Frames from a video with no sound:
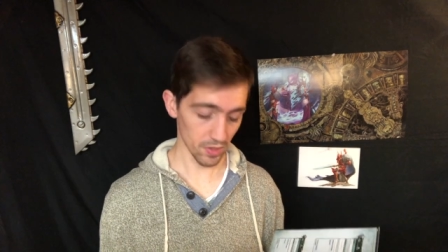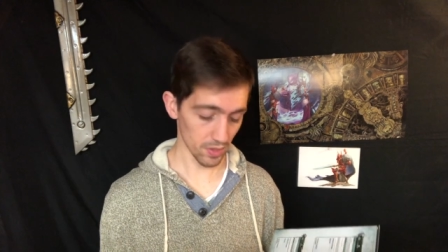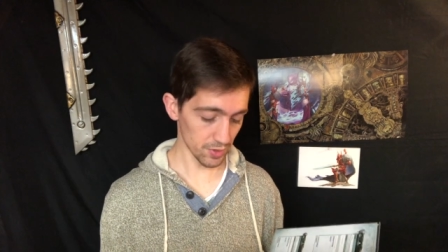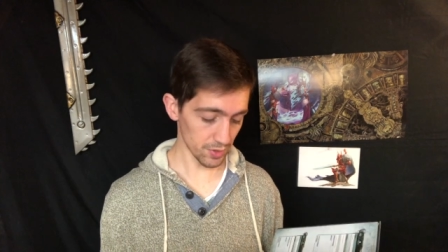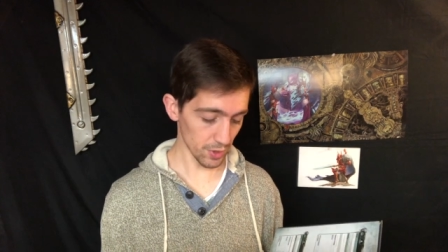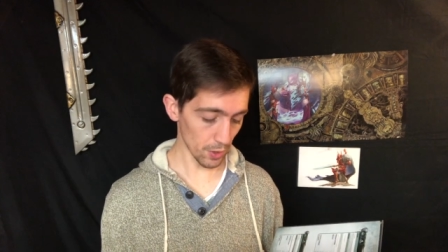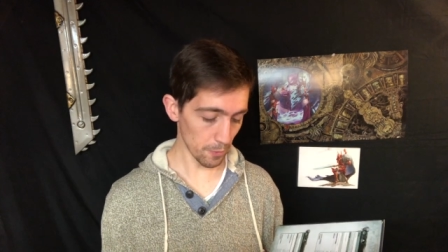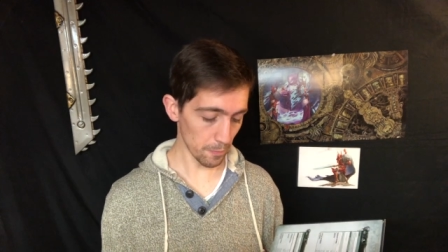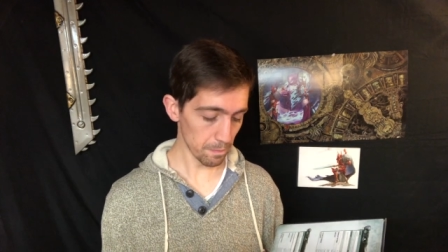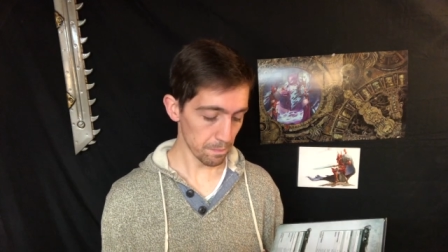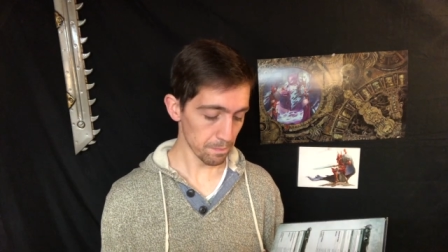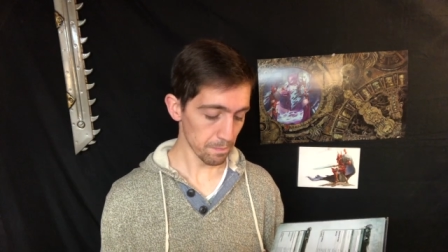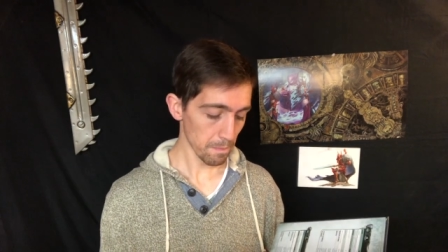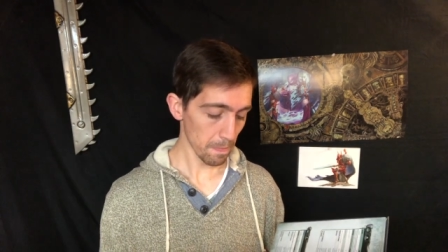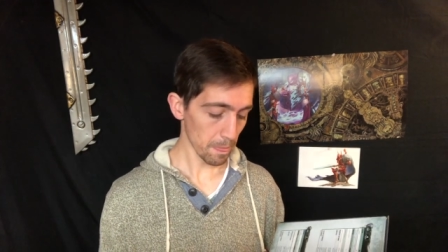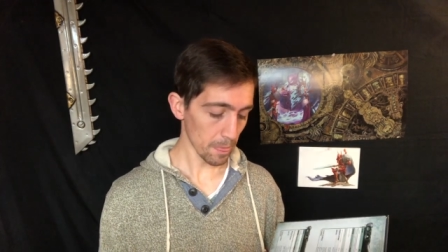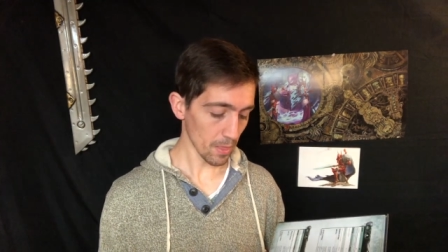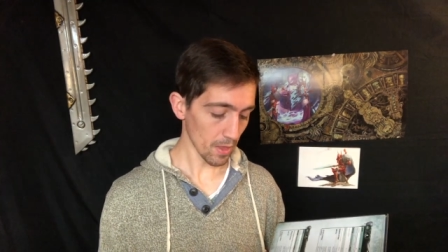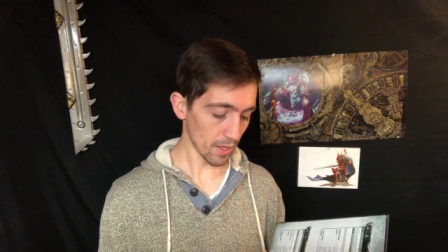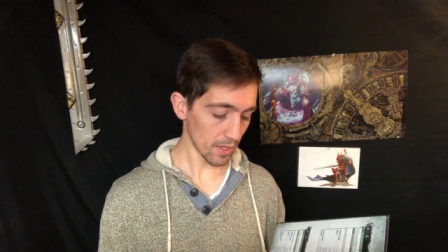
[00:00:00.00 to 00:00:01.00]
So
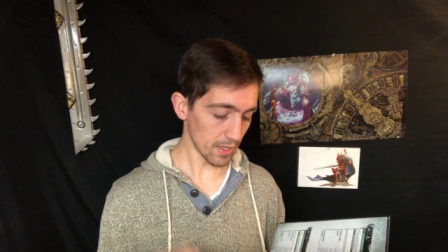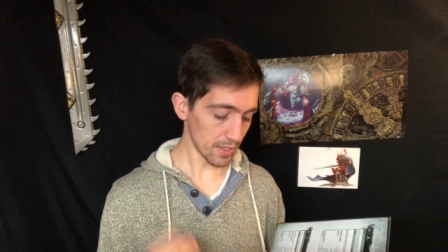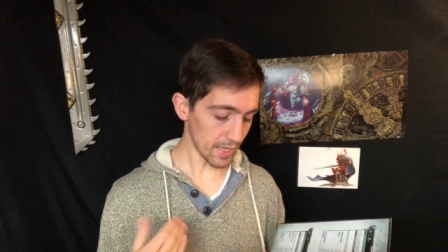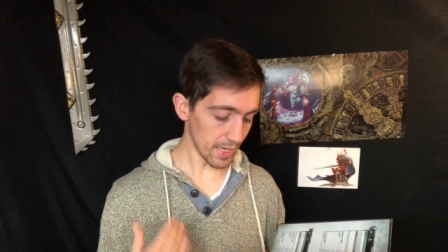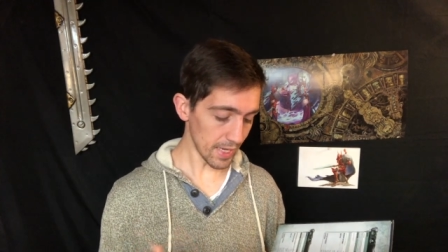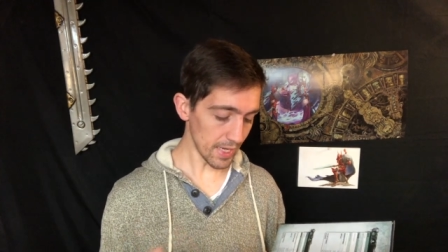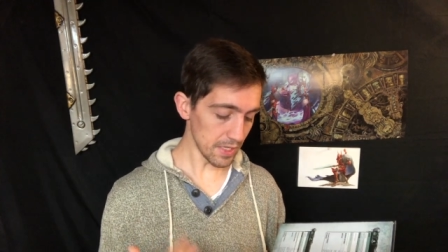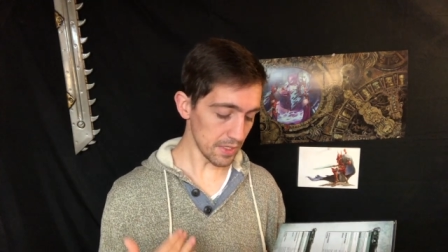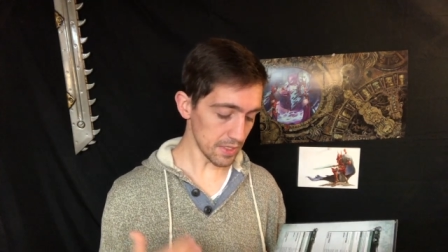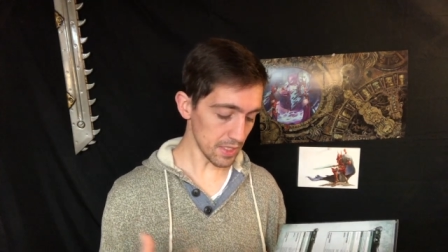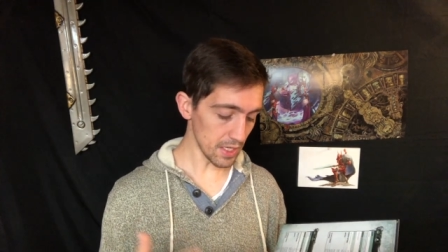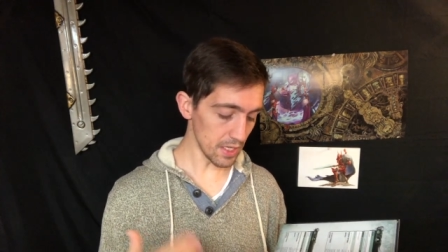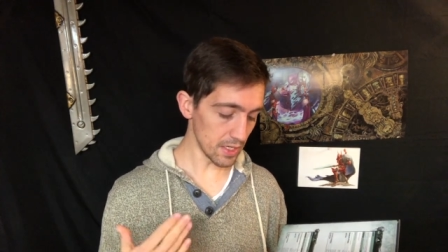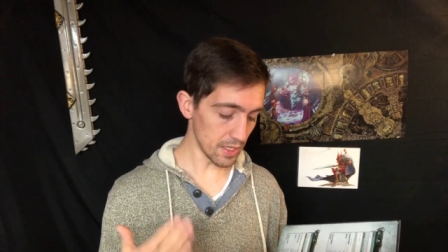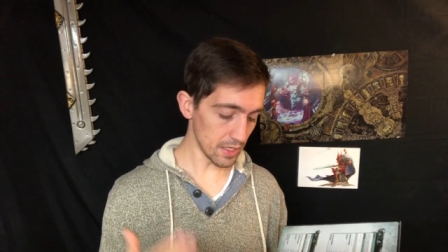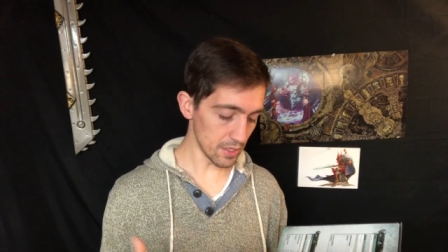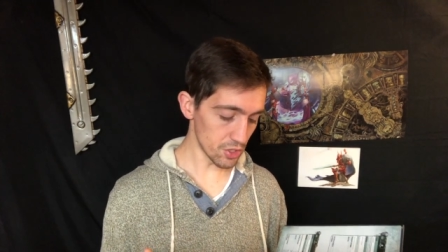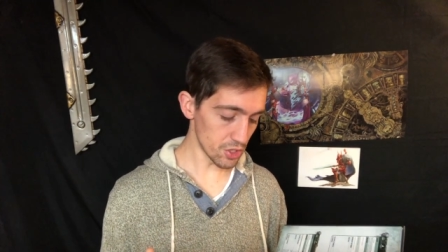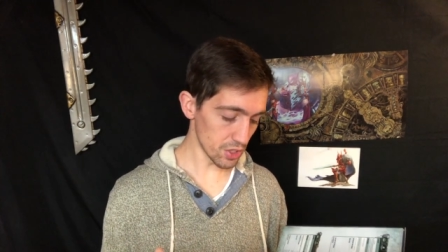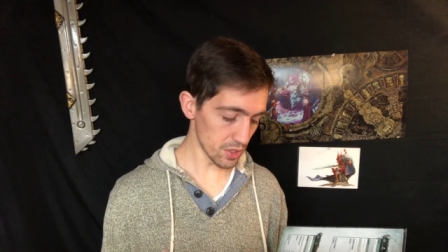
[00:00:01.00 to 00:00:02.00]
at
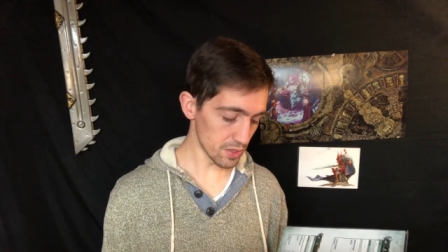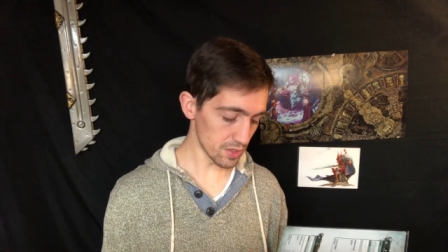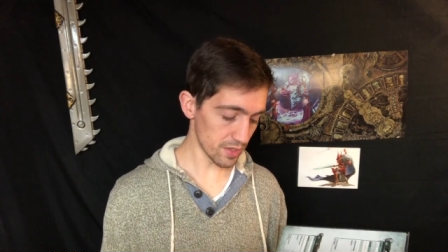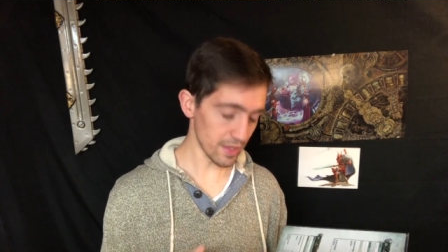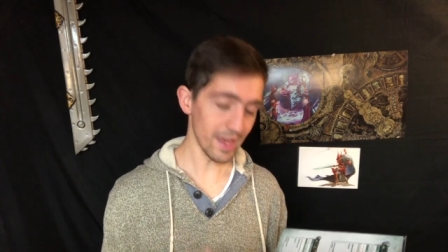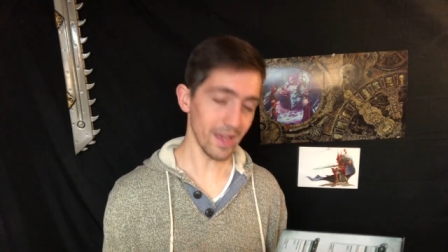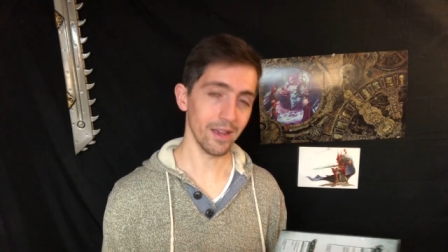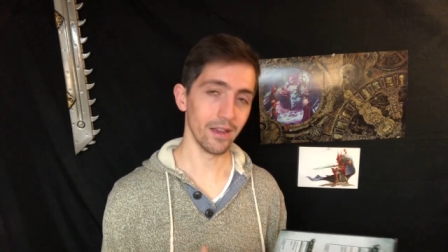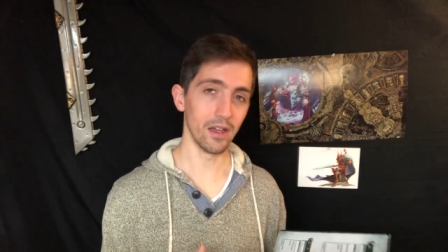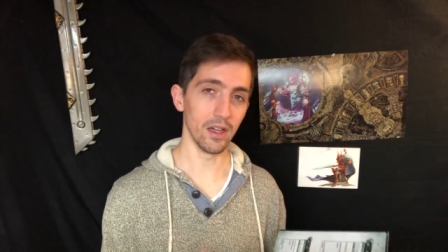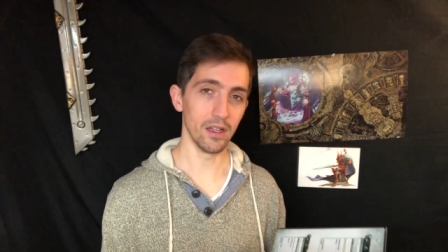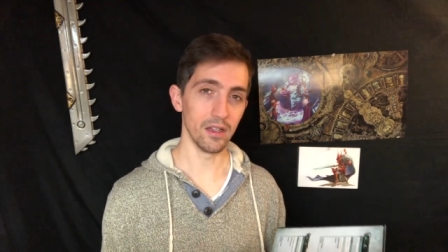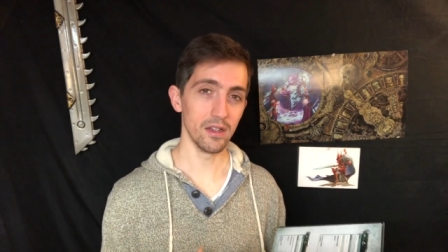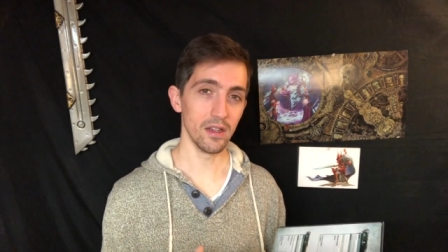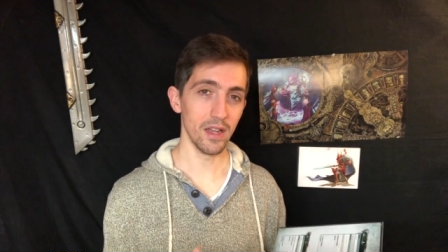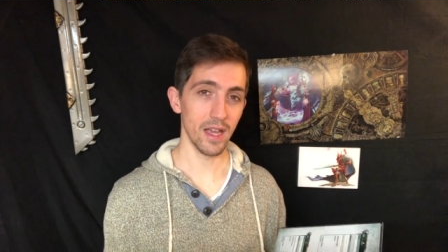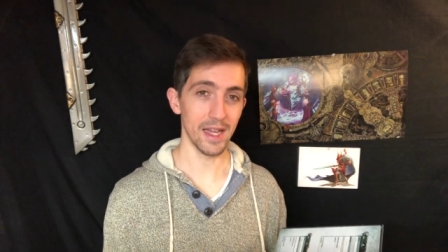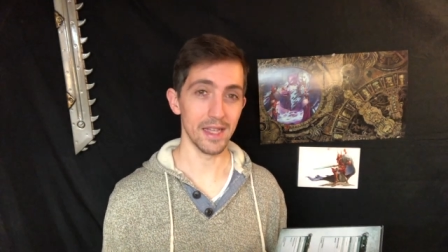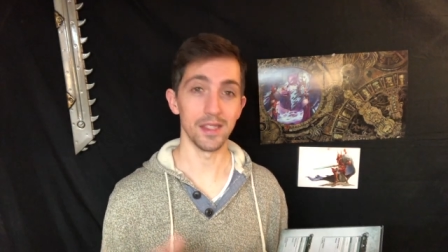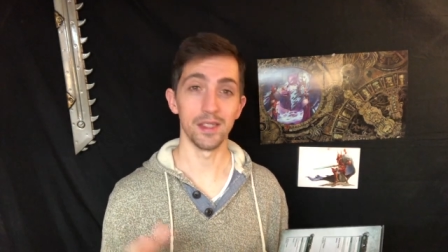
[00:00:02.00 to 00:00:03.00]
18 inches, that gun
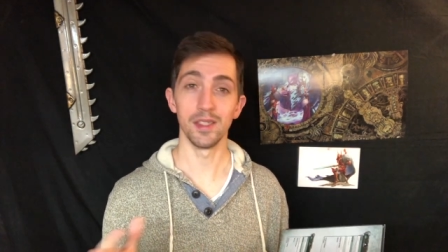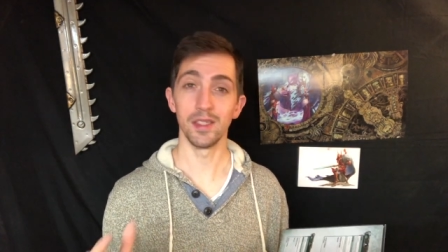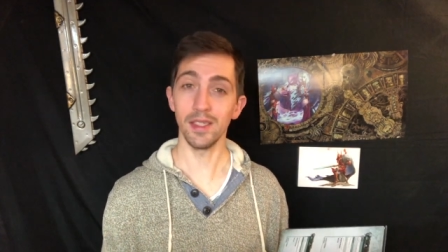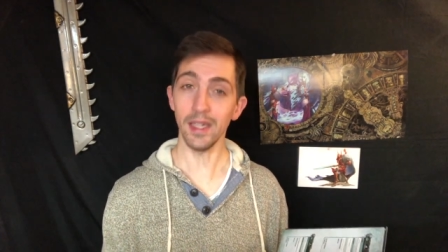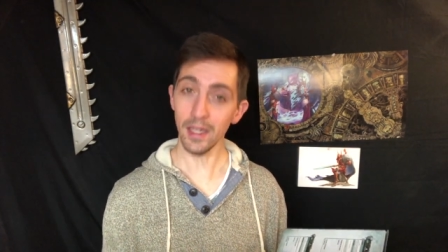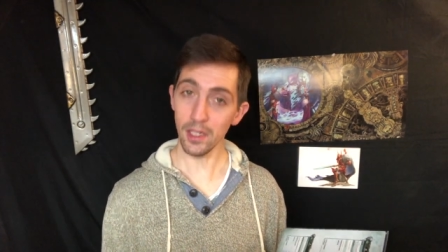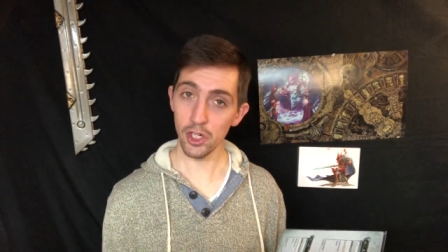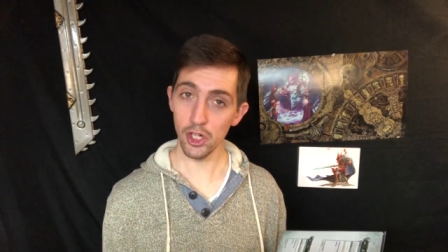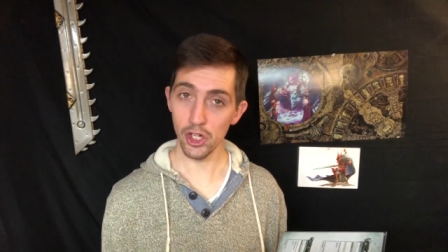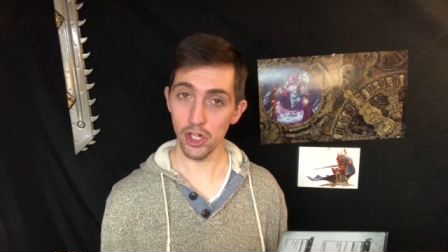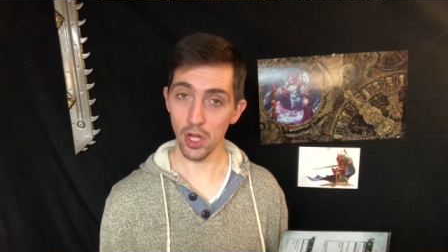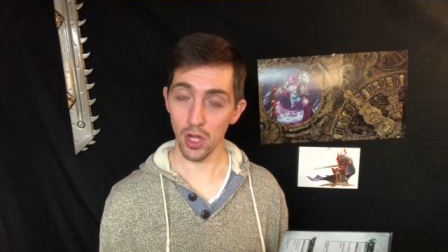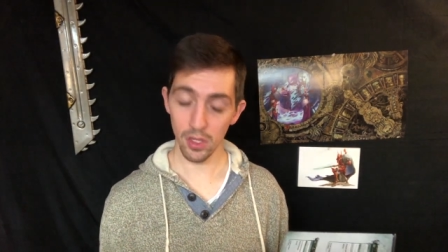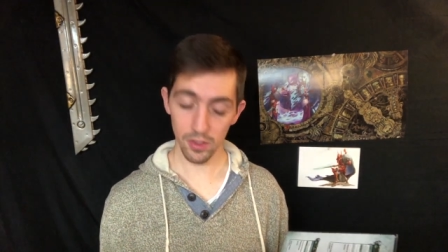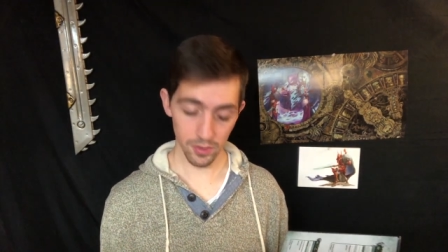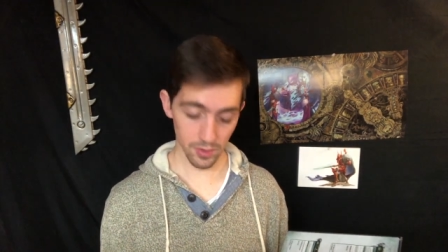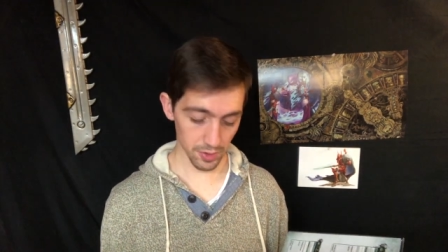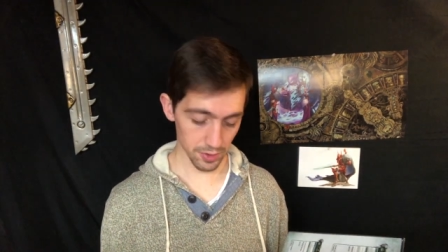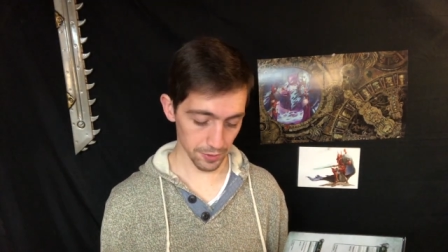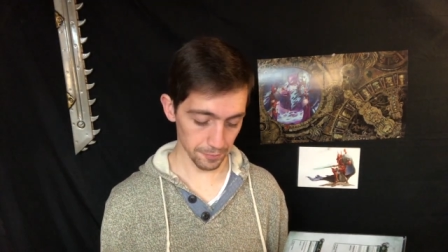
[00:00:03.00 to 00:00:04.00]
has 6
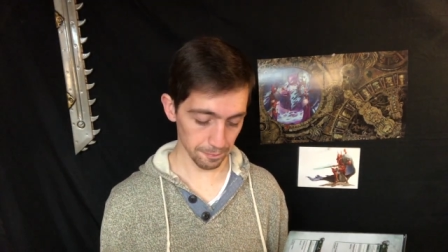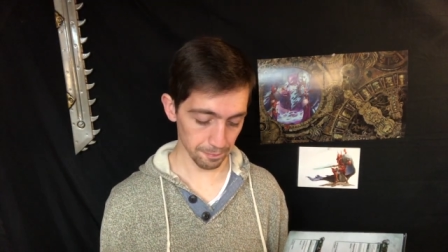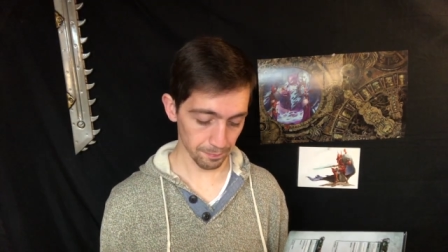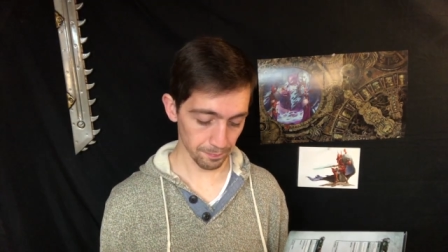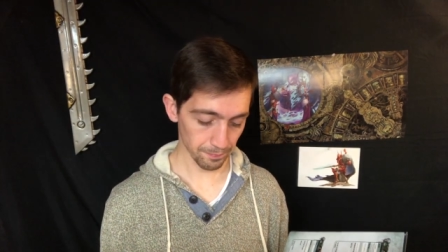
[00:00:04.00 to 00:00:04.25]
shots,